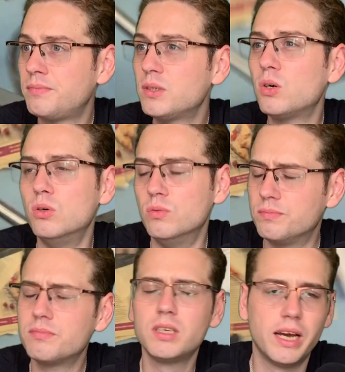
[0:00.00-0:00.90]
Oh,
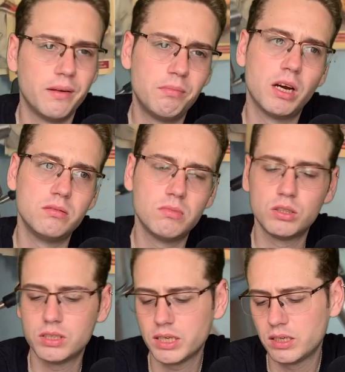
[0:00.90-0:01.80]
yeah, no, on
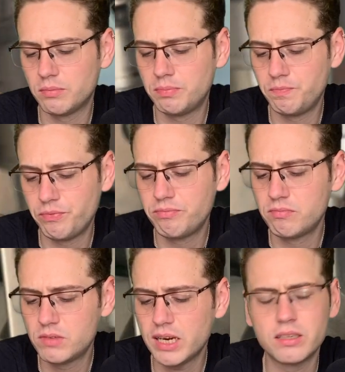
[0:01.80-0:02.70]

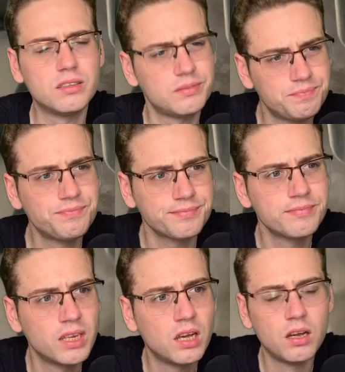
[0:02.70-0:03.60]
second
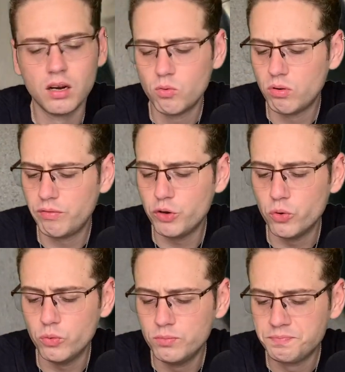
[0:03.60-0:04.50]

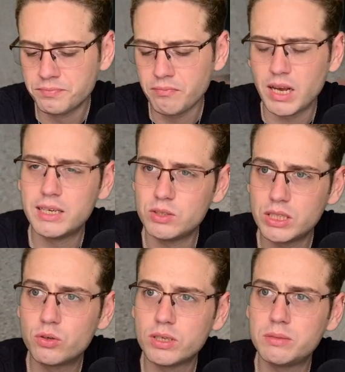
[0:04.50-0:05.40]
review, there is a
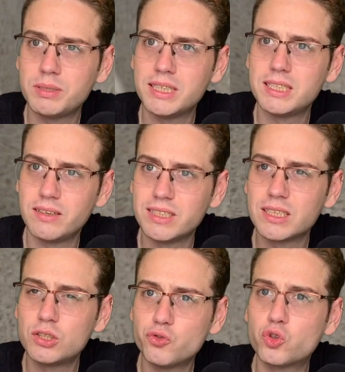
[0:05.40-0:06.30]
crispness, there is a
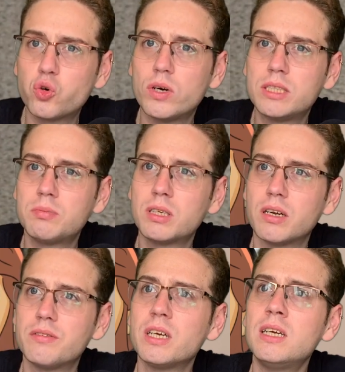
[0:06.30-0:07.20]
crisp kind
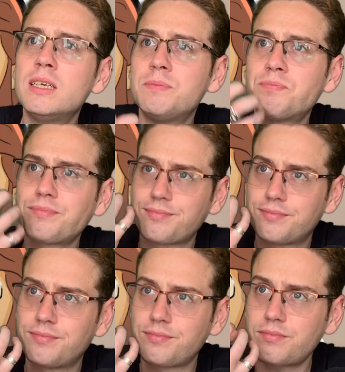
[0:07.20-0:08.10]
of...
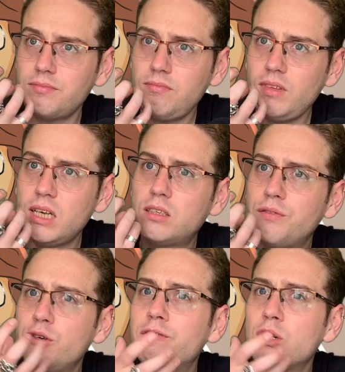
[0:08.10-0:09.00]
So if
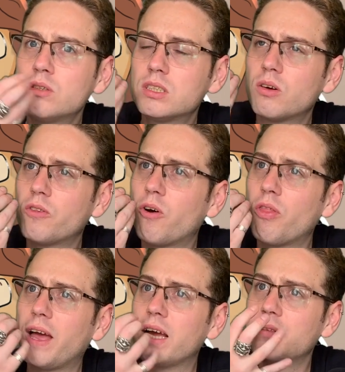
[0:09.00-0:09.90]
you focus on
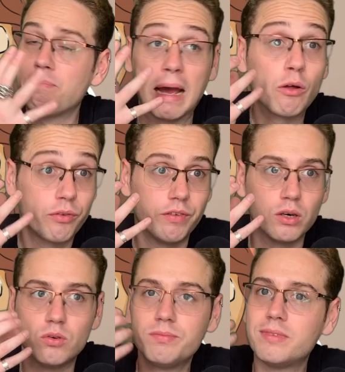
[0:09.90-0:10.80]
that
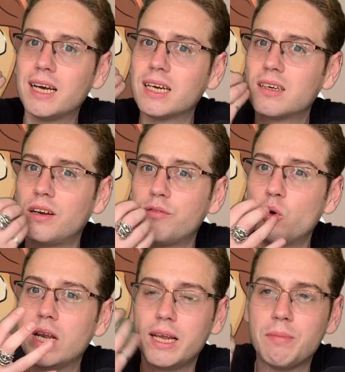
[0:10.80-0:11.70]
mouthfeel, that kind of
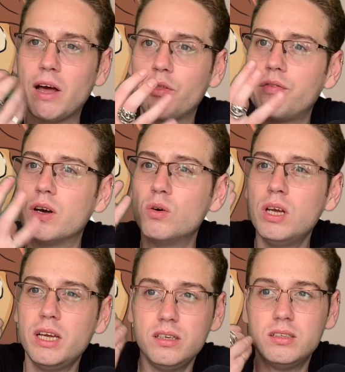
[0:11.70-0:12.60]
oily mouthfeel,
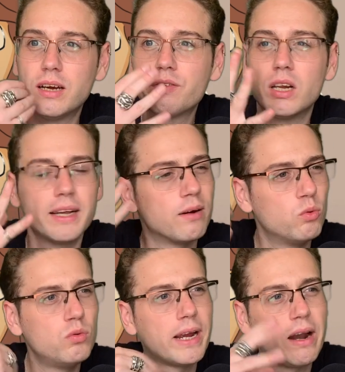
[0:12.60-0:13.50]
you definitely go,
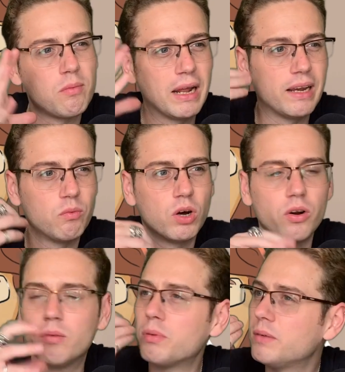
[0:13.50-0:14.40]
oh, caramelly and
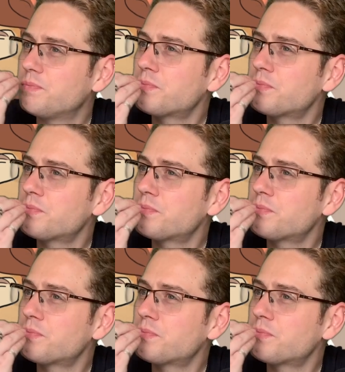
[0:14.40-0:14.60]
whatnot, but